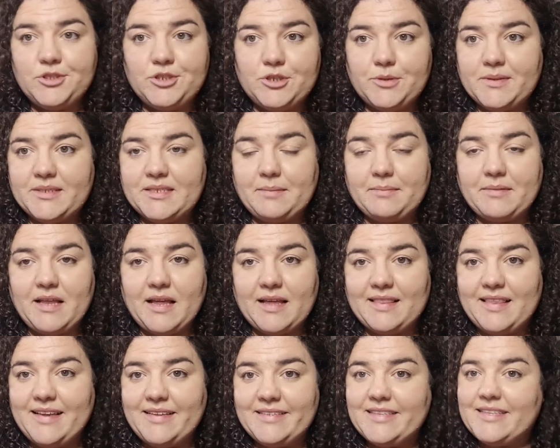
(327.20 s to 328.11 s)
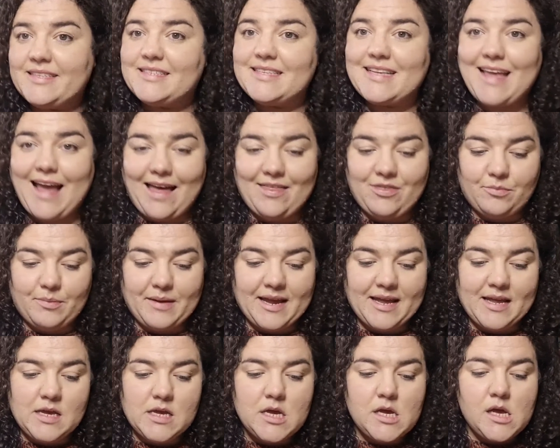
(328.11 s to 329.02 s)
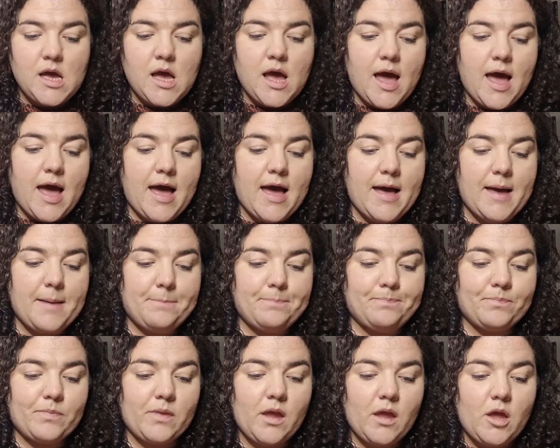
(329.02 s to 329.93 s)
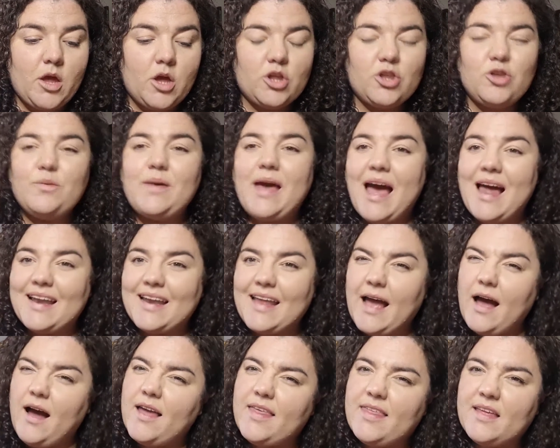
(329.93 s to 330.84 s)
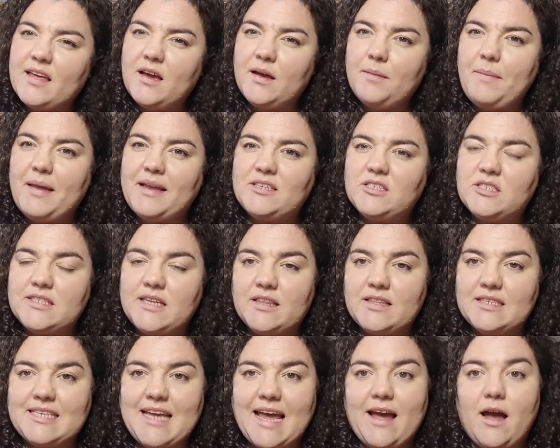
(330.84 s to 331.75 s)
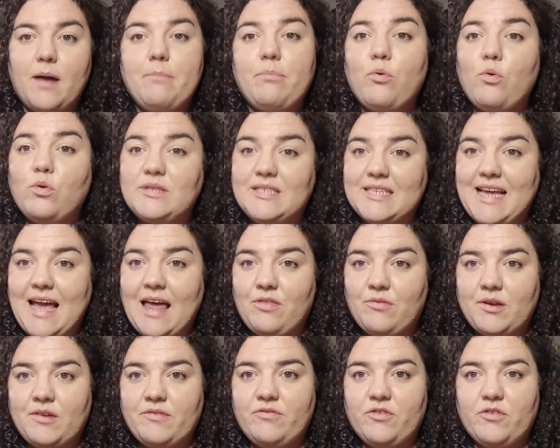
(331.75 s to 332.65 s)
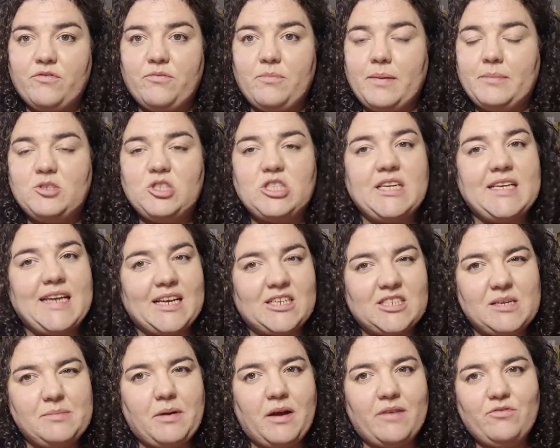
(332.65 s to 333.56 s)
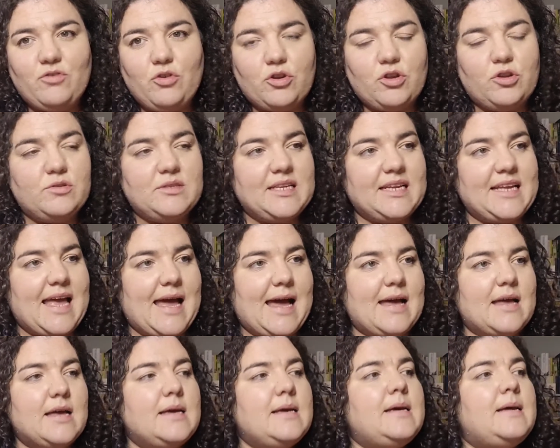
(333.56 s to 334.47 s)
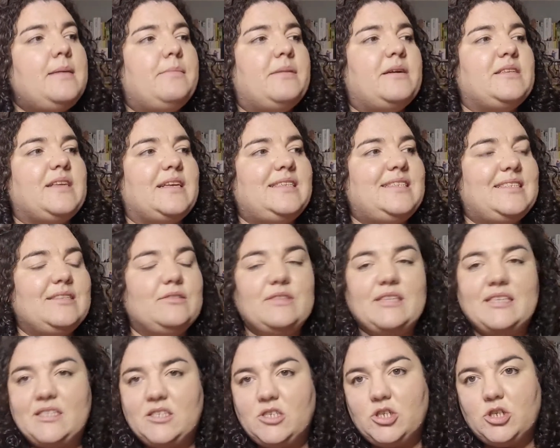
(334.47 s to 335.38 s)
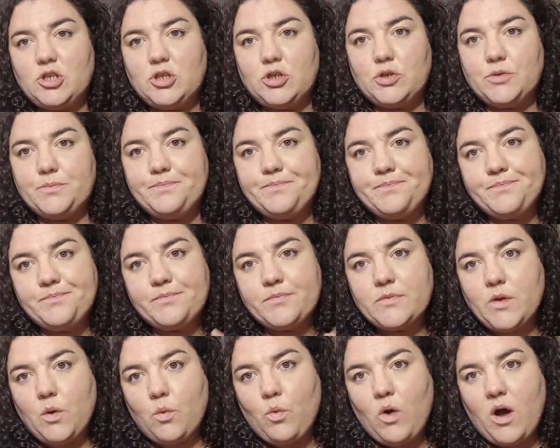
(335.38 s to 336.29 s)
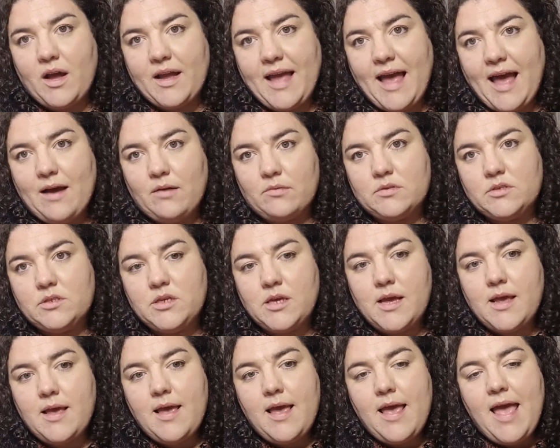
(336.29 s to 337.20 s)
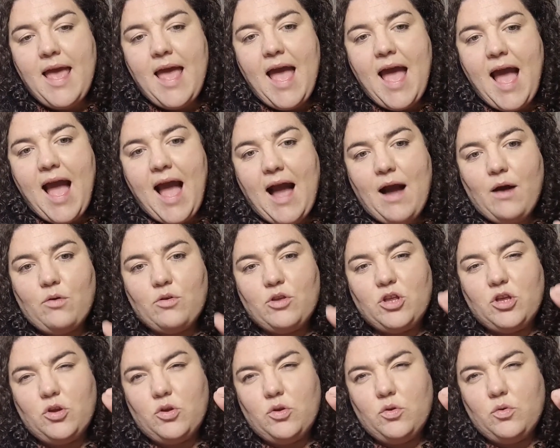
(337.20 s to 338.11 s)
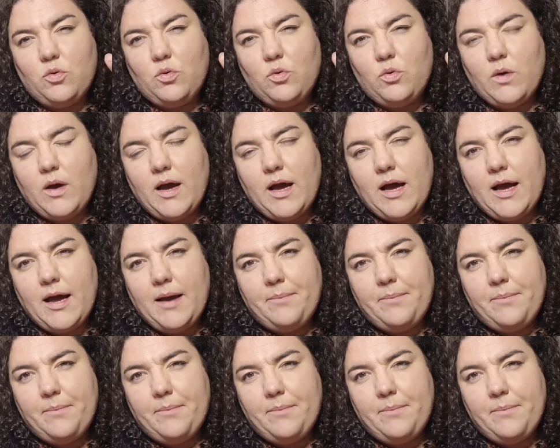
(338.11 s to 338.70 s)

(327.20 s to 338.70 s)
doing something like this. It's gathering. You can get, I think I mentioned the other day, I bought a gathering foot for my machine actually, but I've not used it yet because I still need to work out how you